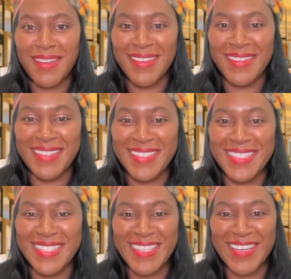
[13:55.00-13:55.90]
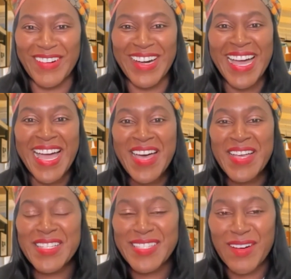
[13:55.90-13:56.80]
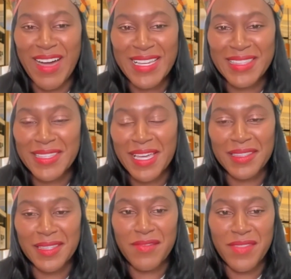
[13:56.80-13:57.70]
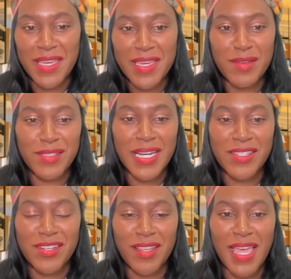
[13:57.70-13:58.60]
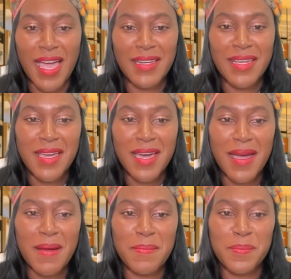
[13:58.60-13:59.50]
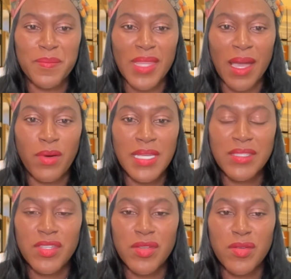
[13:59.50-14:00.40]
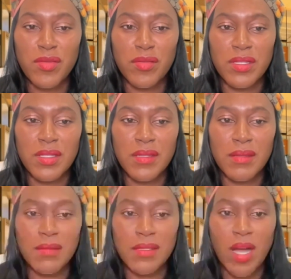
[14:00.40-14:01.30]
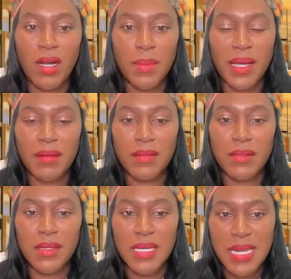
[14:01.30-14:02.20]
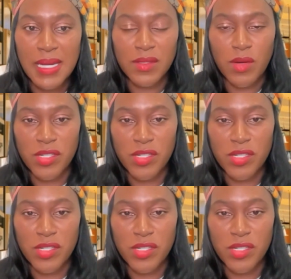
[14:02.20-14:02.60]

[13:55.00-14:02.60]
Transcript: And so I love that you touched on that. I wanted to talk about the next